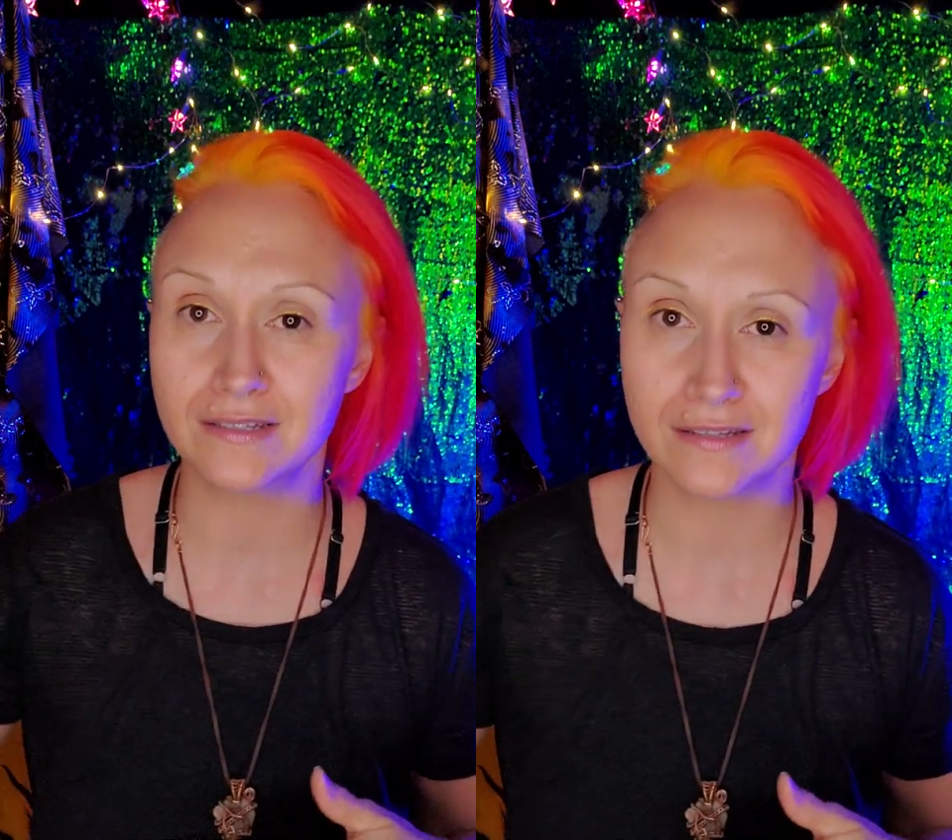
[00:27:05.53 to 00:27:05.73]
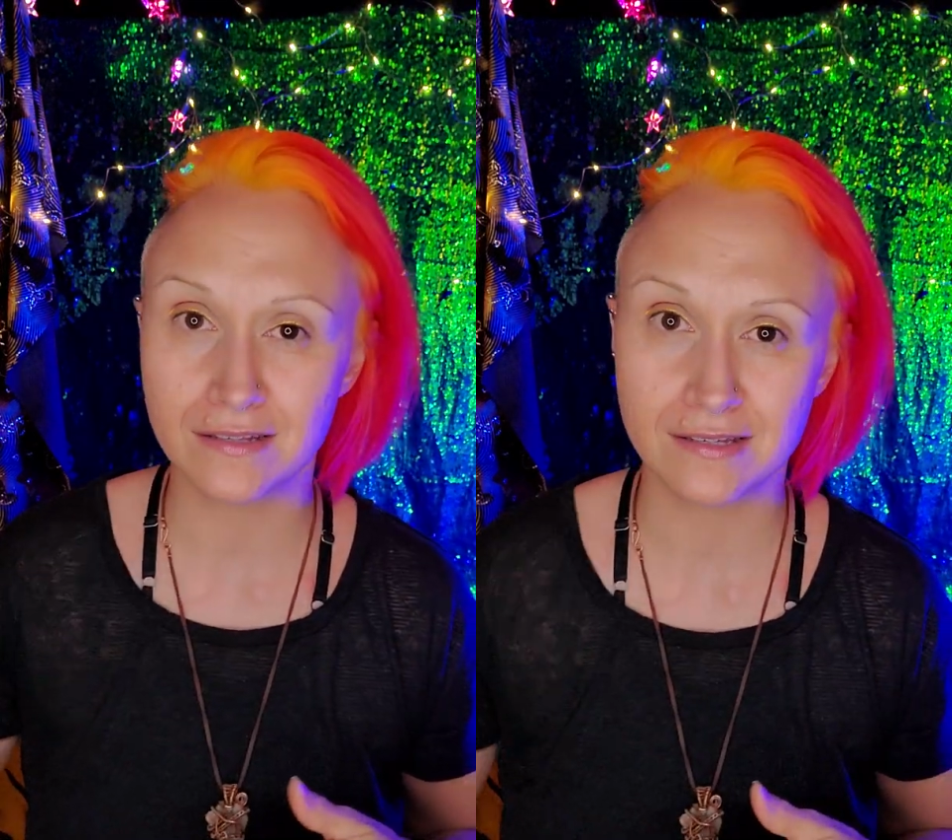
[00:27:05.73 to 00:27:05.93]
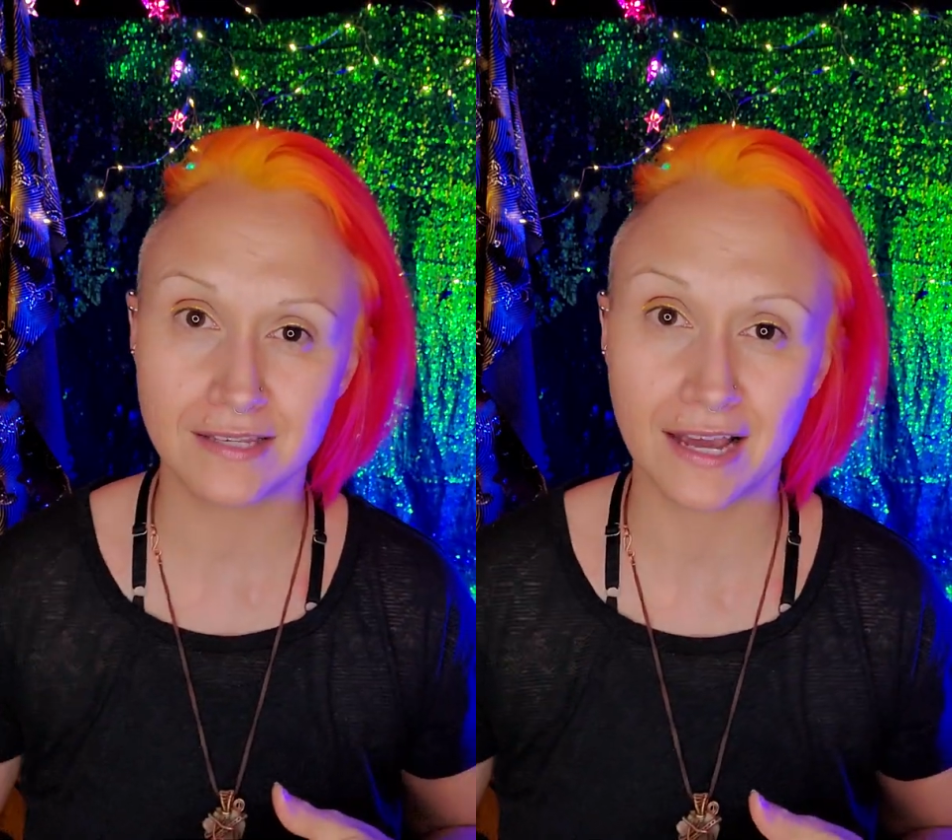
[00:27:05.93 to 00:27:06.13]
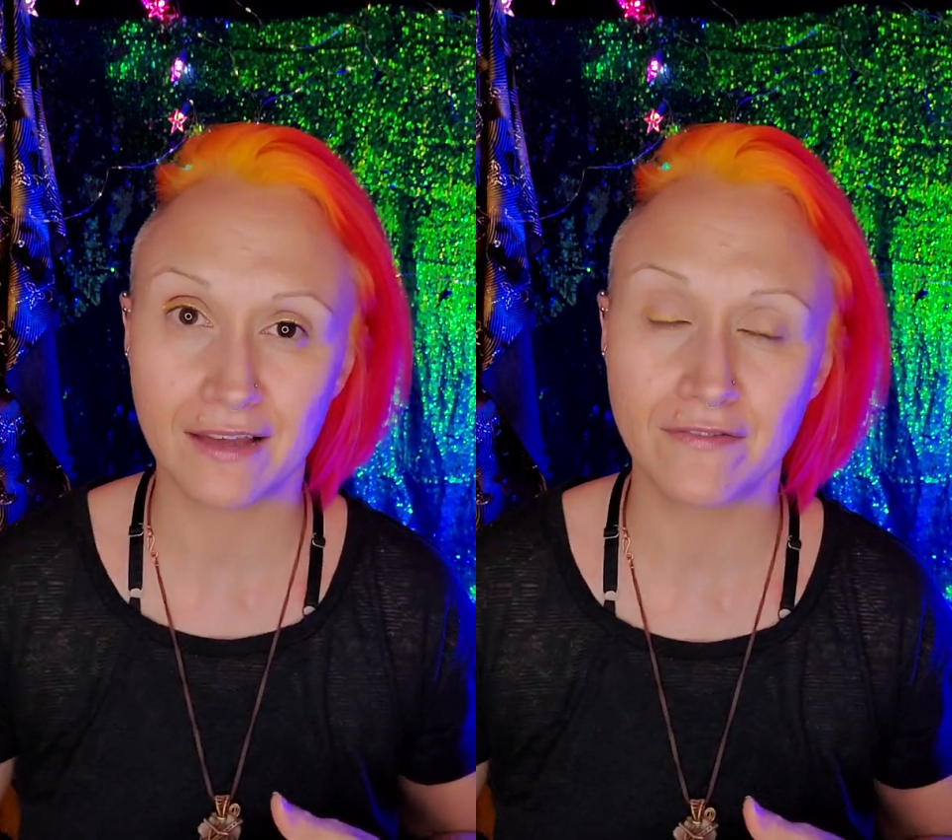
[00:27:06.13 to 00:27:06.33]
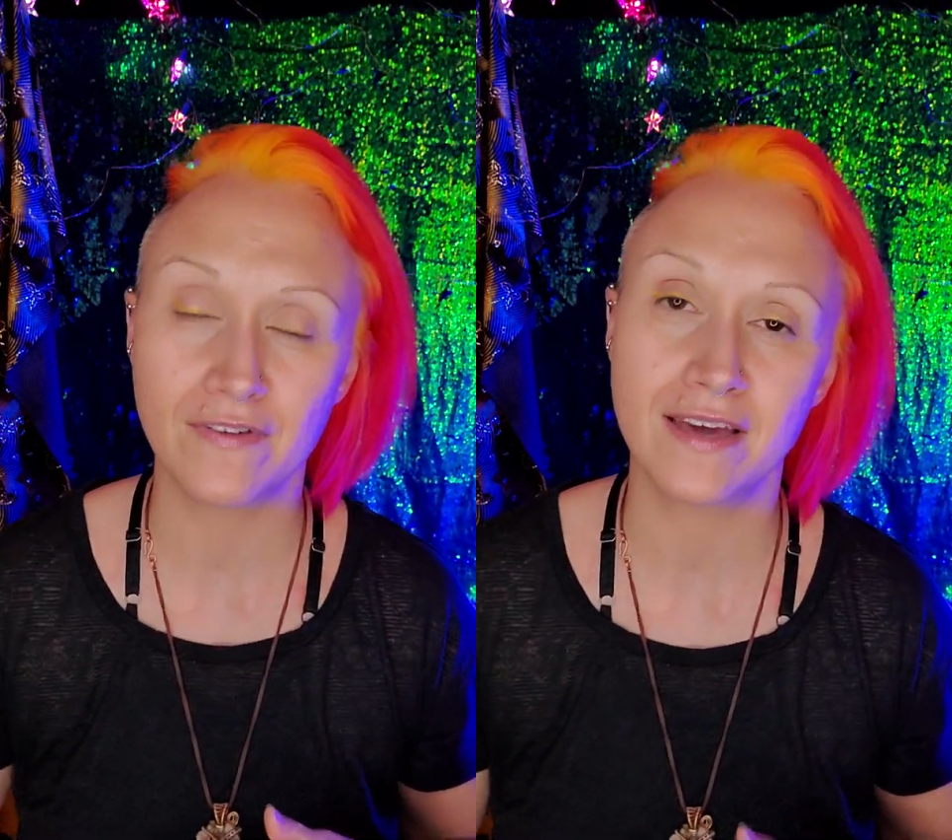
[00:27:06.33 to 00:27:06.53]
to the
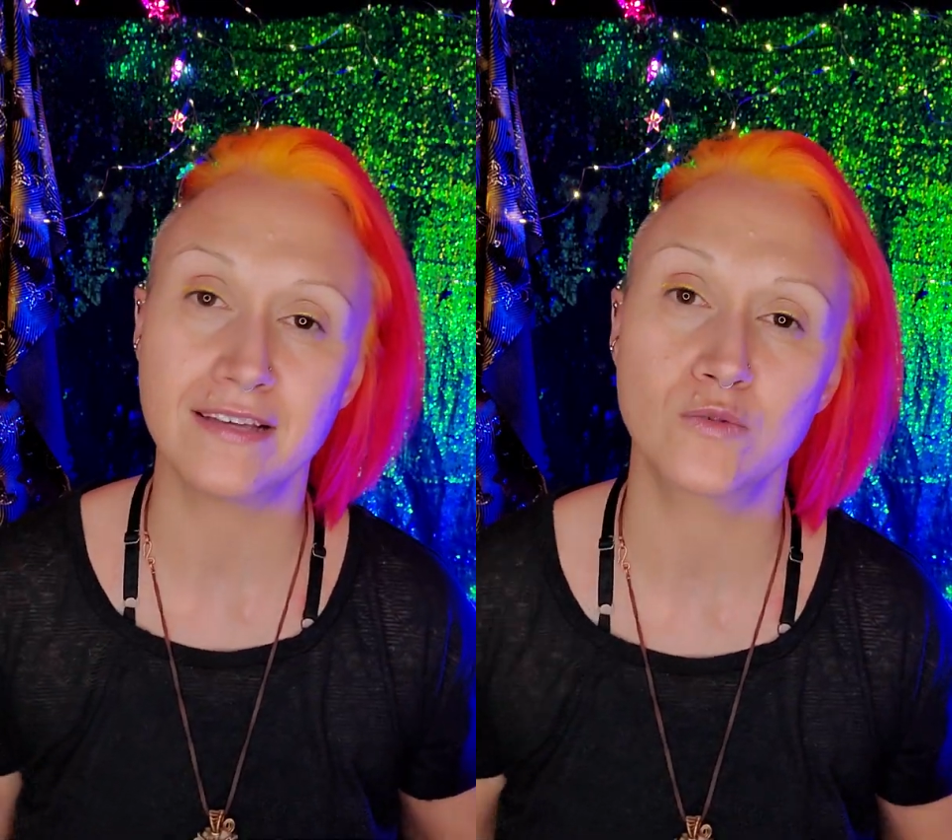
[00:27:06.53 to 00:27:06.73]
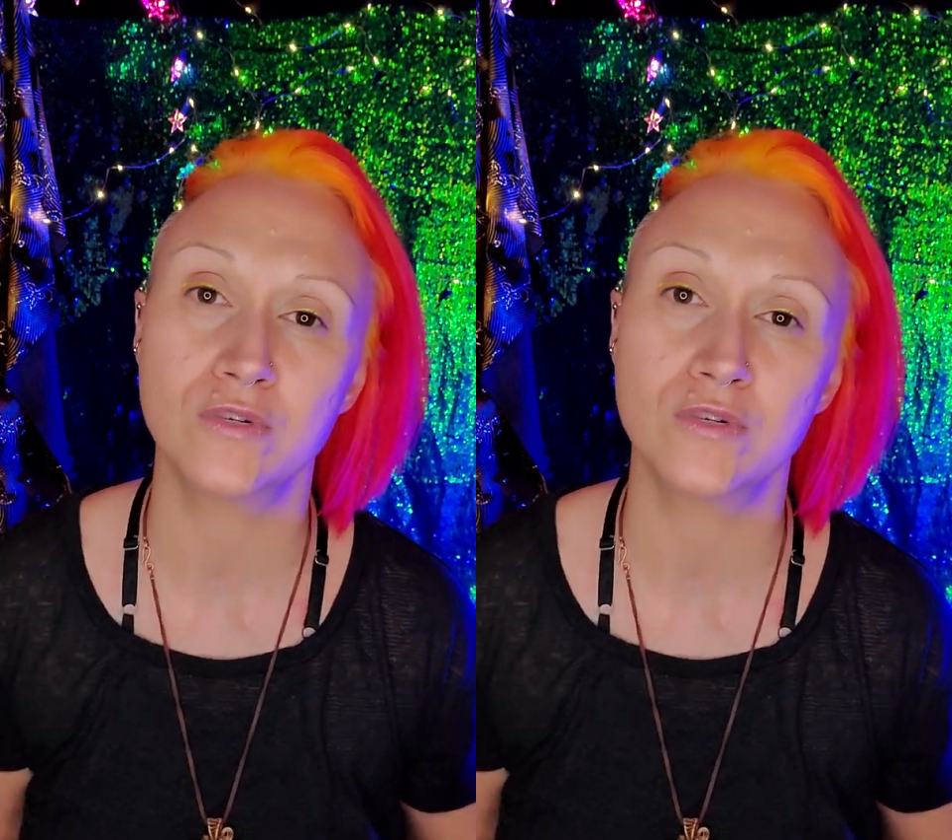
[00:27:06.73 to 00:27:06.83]
second phase,